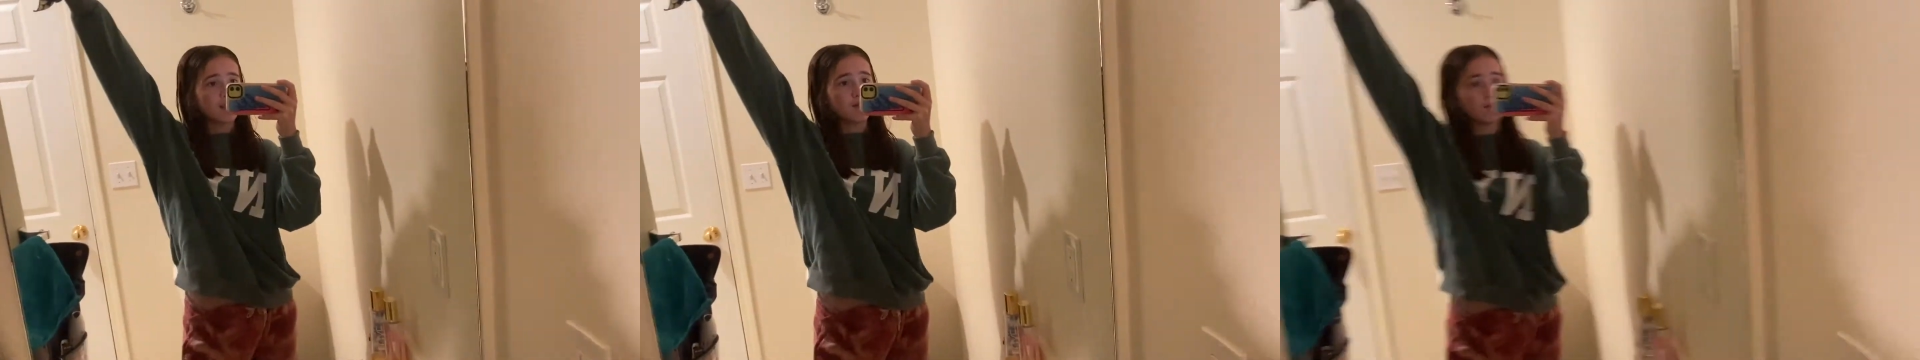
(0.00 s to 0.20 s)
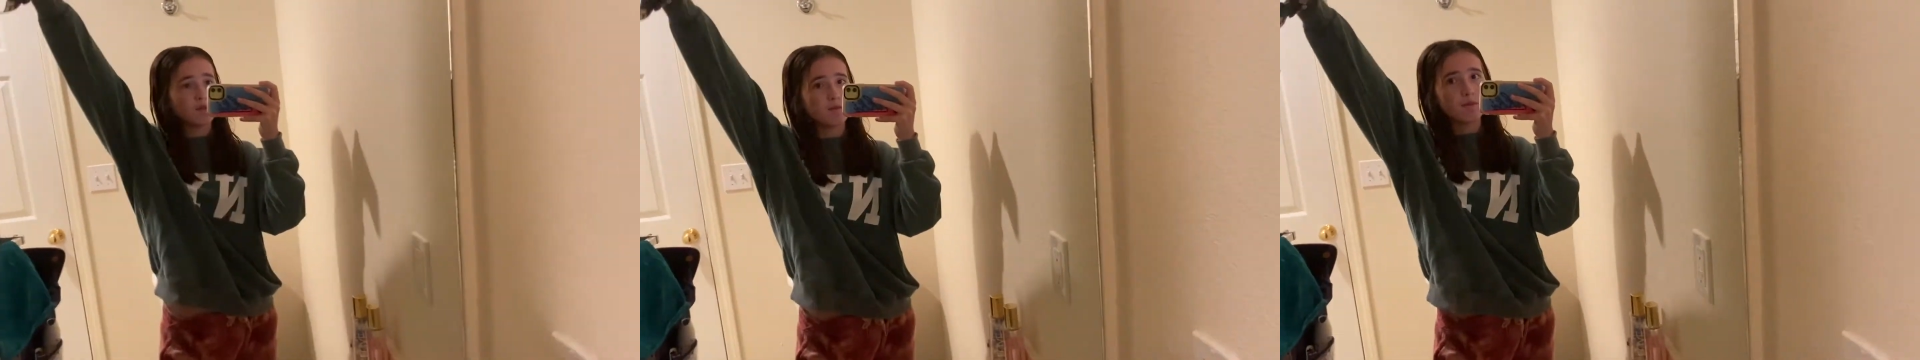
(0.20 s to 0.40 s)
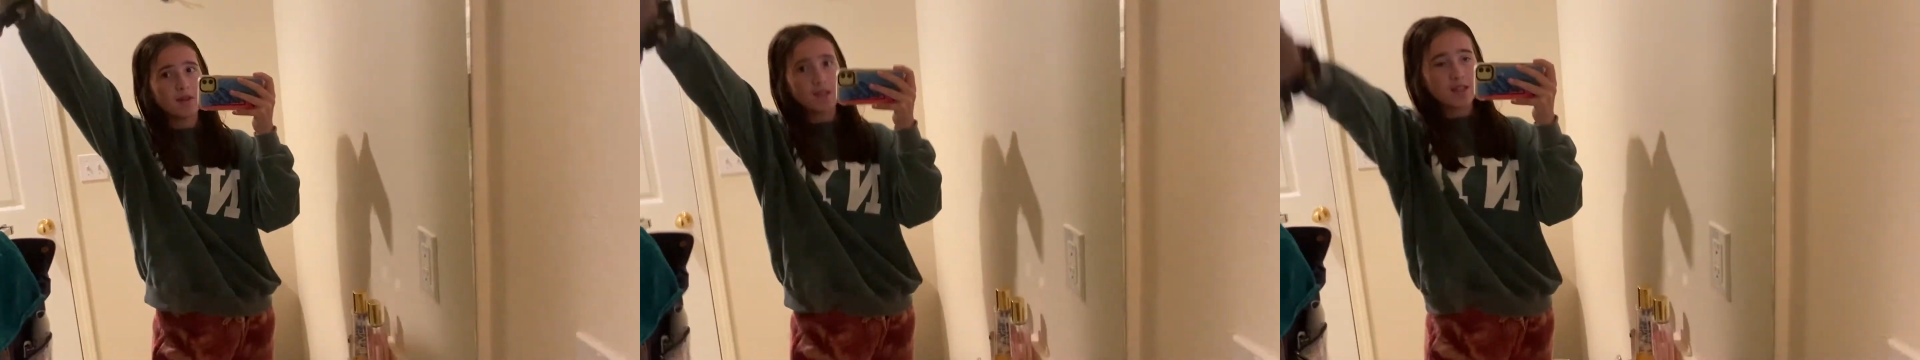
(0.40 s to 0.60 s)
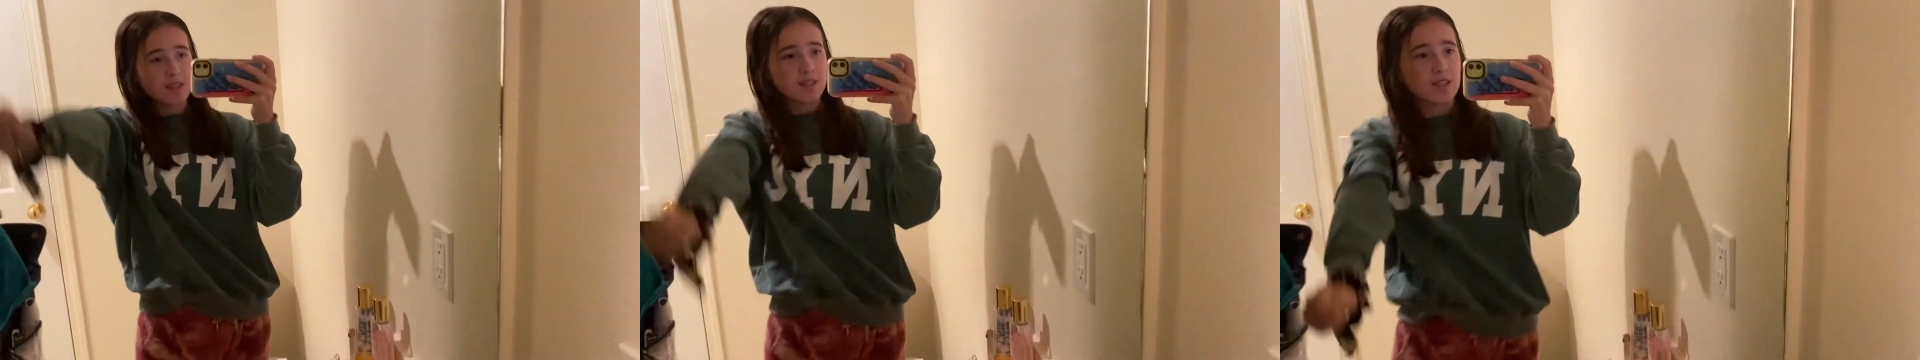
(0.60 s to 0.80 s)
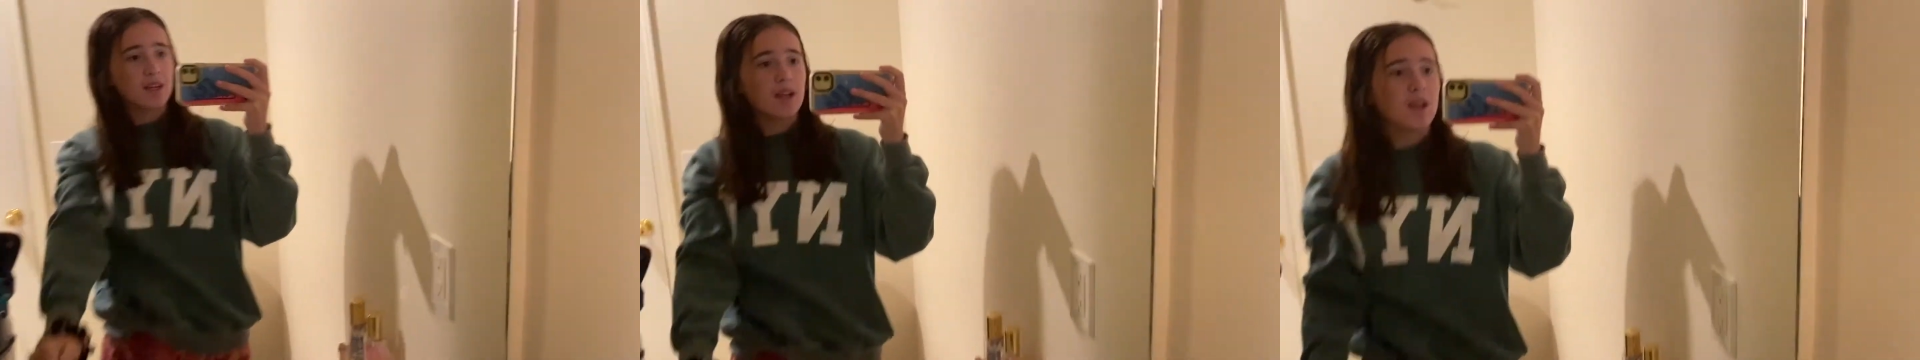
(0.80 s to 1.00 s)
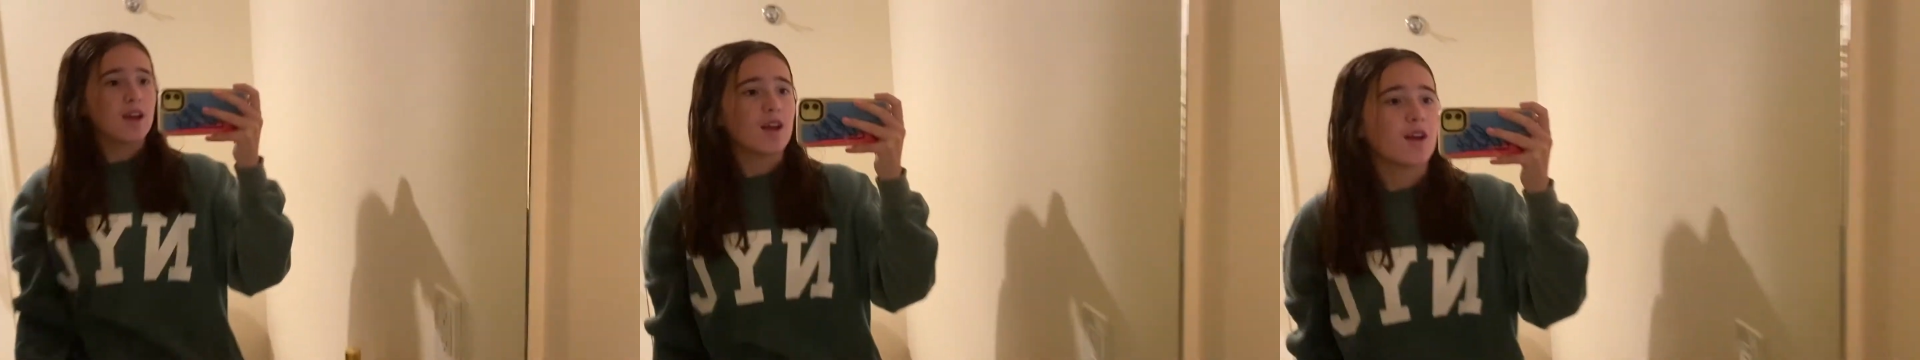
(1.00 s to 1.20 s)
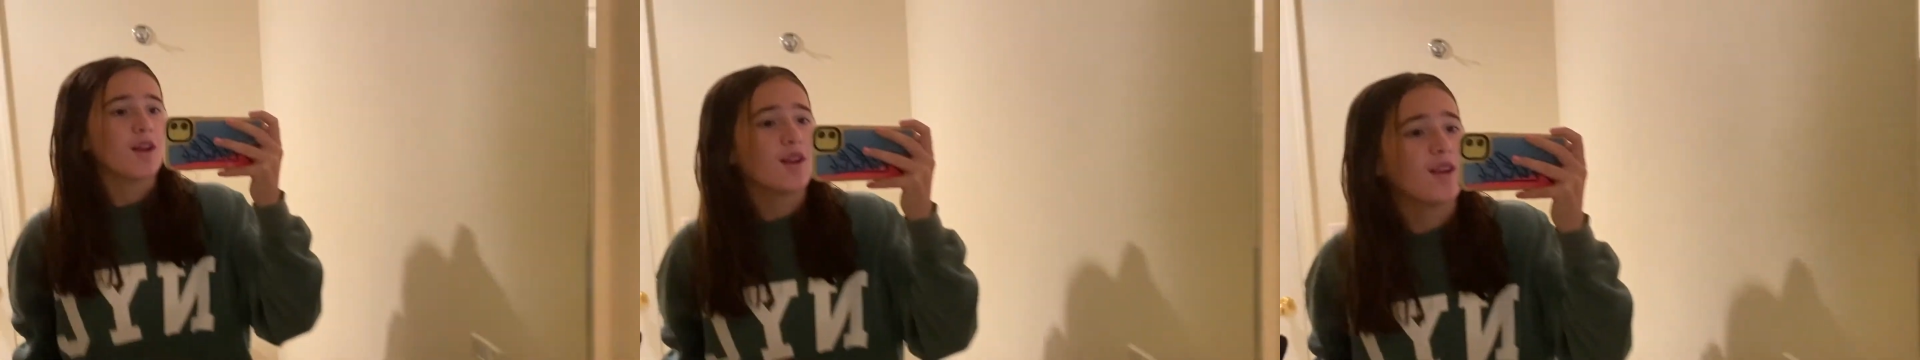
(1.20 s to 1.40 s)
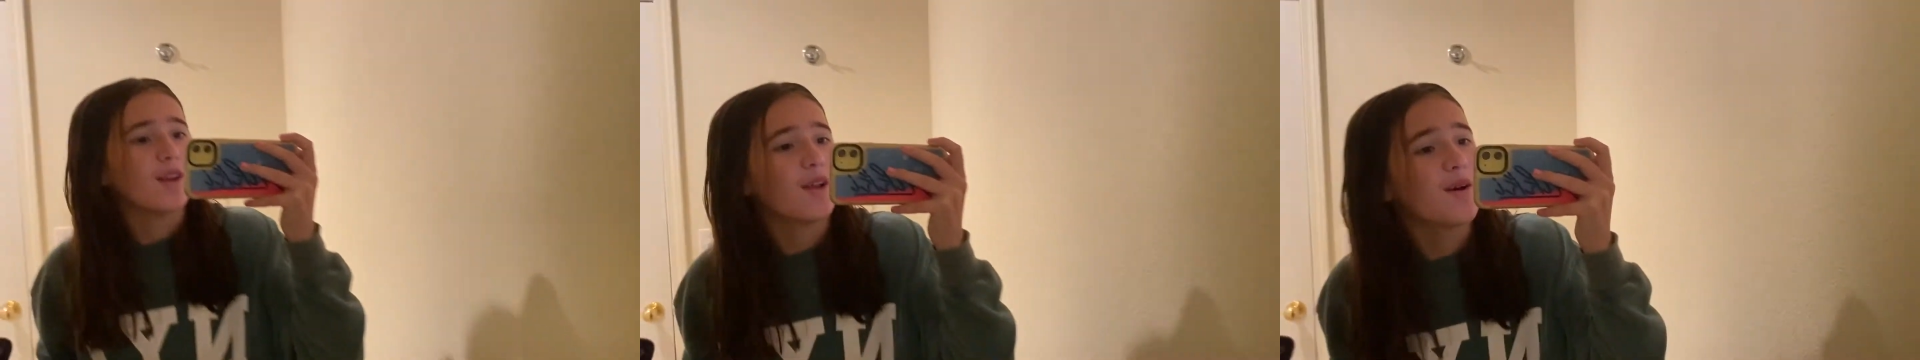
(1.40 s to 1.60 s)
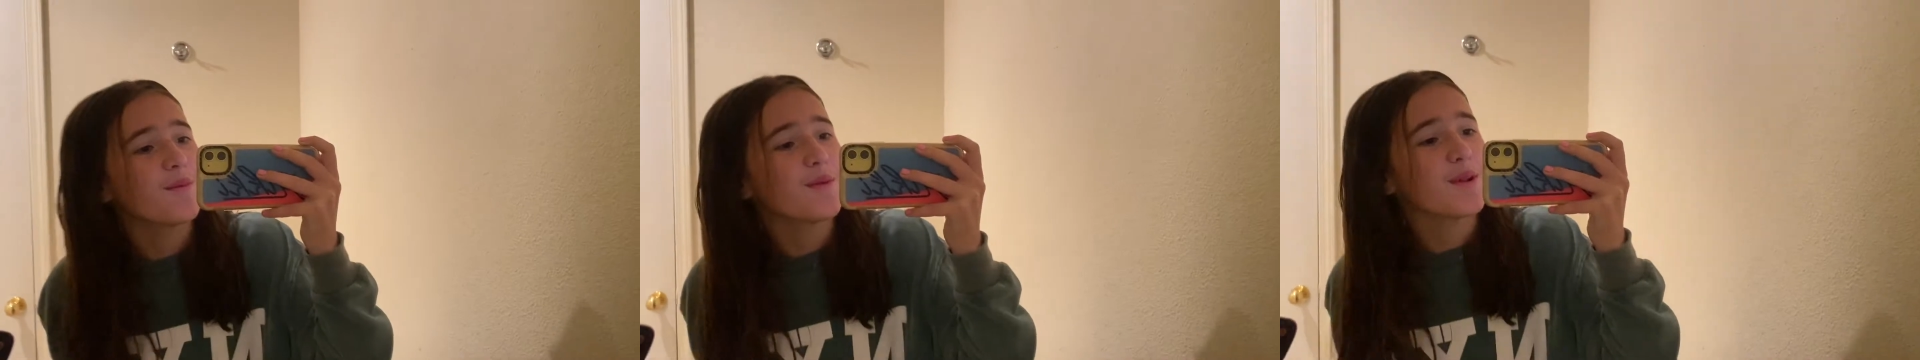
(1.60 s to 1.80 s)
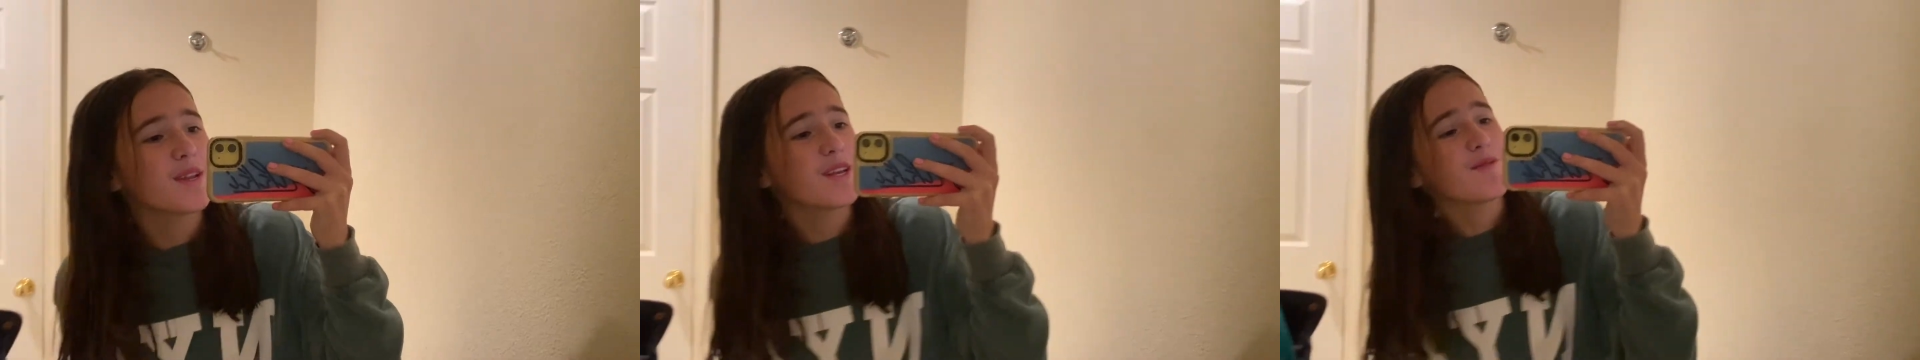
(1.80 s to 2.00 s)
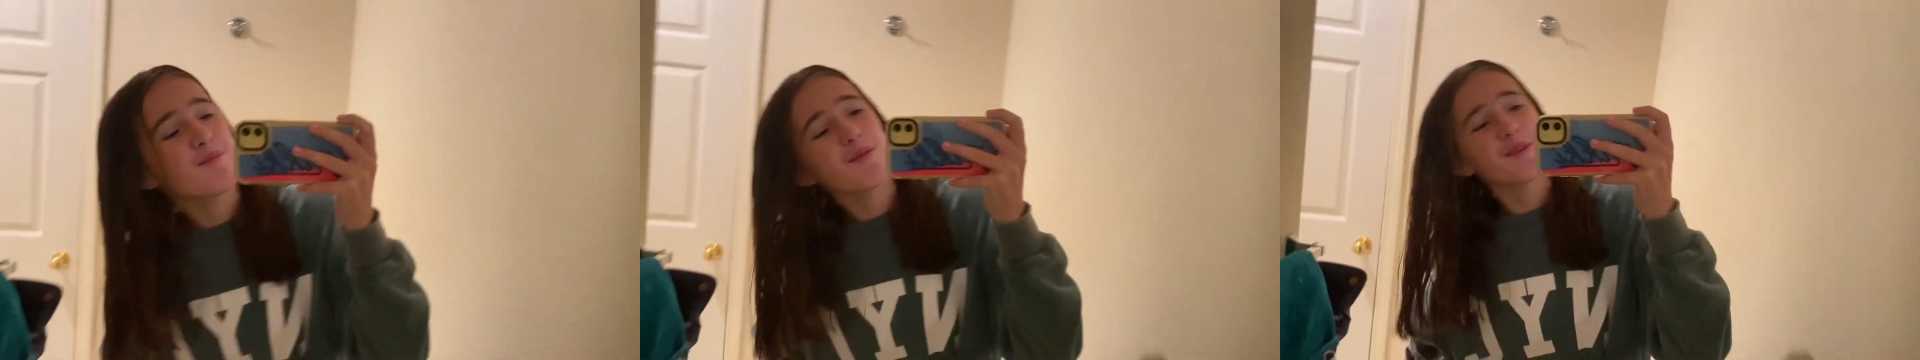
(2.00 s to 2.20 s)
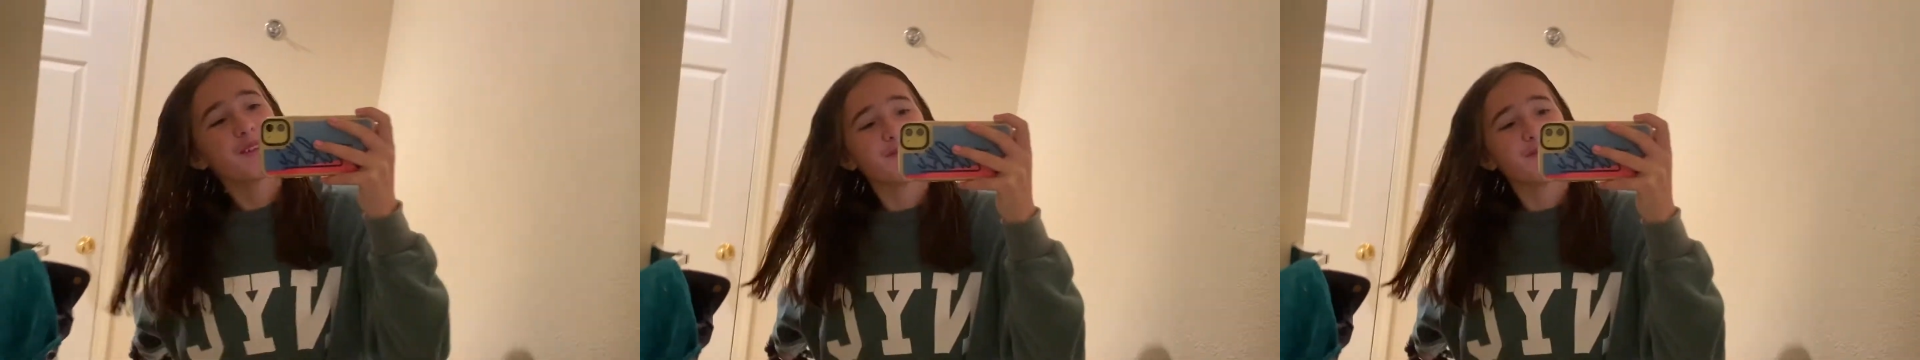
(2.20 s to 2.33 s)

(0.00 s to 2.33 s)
which means no money, but it's